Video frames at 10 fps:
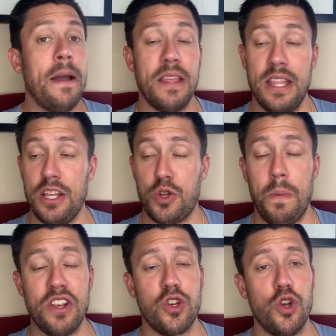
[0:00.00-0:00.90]
The
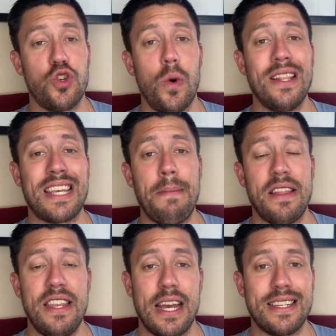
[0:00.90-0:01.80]
Minnesota Twins came
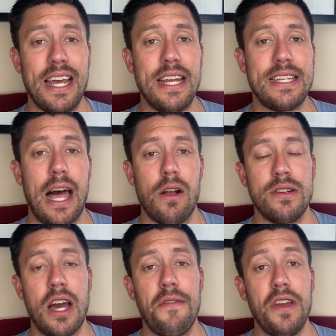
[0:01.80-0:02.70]
out the next day. Tyler
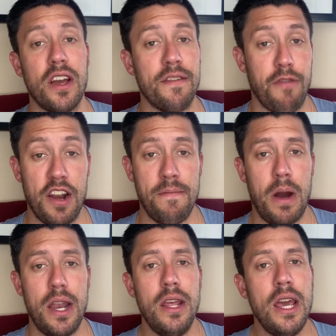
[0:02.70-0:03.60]
Duffy, a friend of
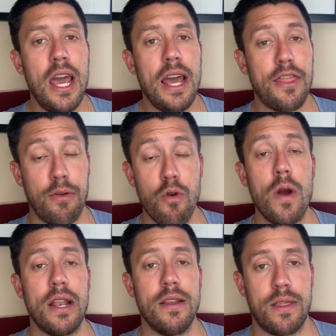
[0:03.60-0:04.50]
mine,
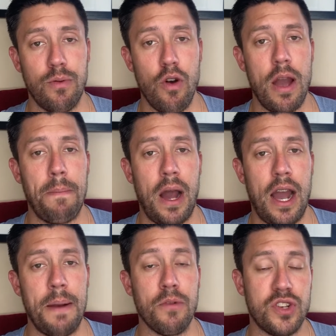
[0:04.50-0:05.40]
threw it
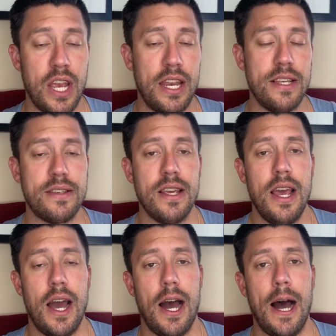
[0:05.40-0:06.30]
behind Mercedes.
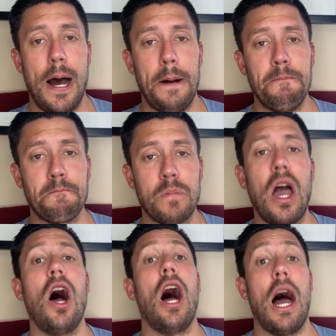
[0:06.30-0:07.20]

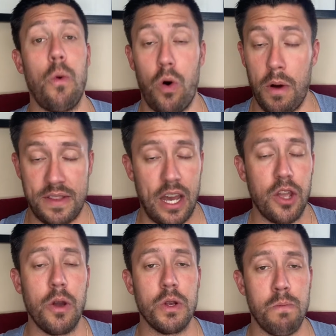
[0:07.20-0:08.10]
I will tell
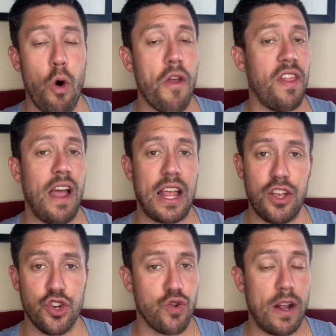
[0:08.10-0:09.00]
you, he was more than likely
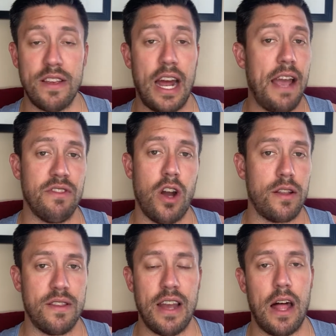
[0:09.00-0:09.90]
instructed. I haven't
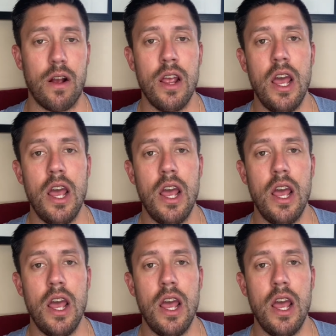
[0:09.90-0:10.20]
talked to Tyler.